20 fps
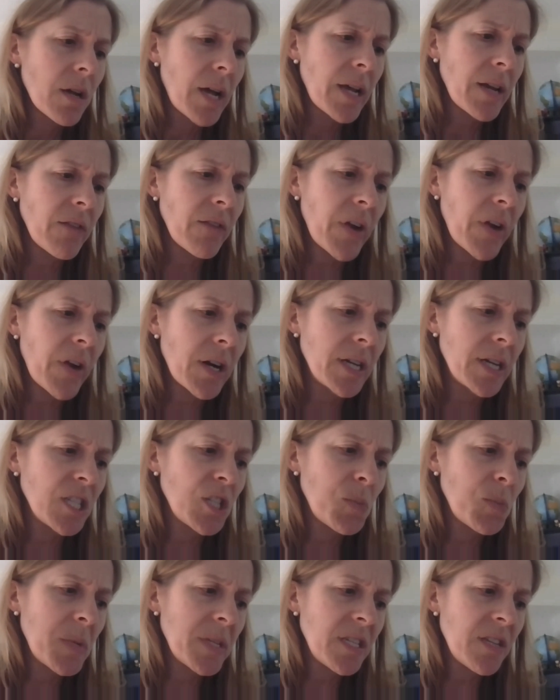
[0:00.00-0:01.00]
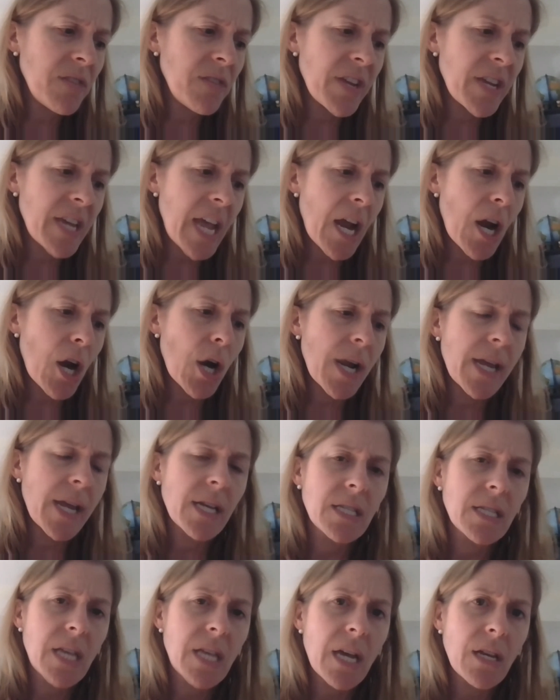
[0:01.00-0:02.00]
kind of very specific
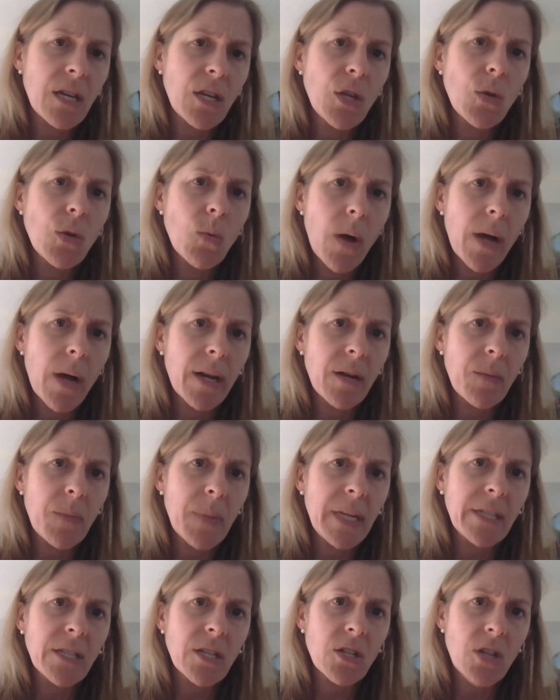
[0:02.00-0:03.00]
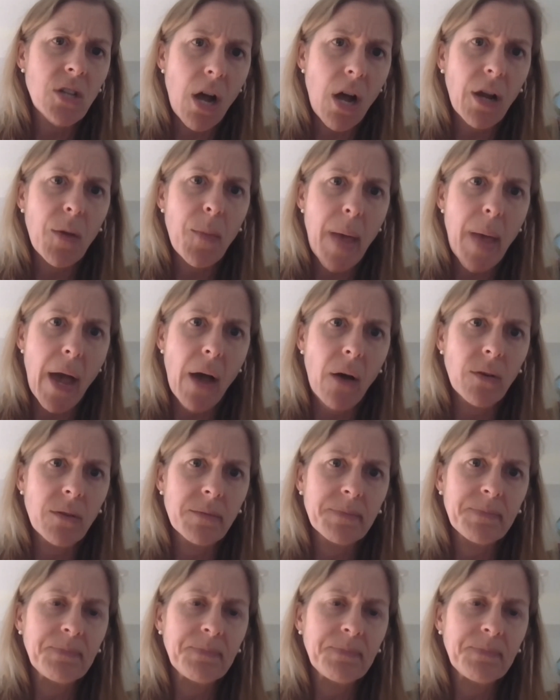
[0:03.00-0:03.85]
areas that you wanted me to talk about.